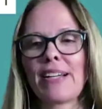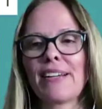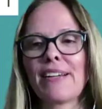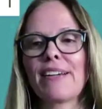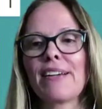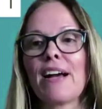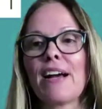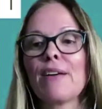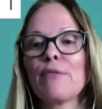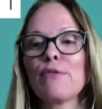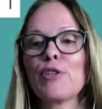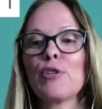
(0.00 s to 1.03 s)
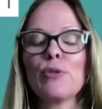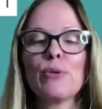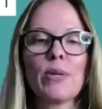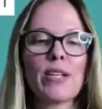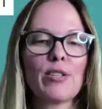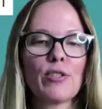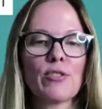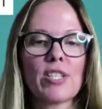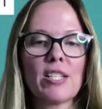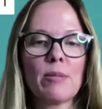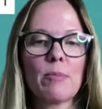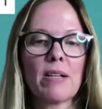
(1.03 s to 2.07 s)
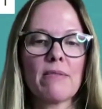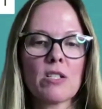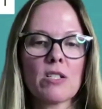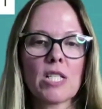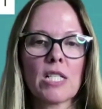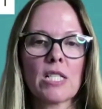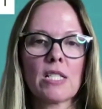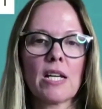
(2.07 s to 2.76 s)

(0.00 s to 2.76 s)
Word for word: Uh, have you and your team ever done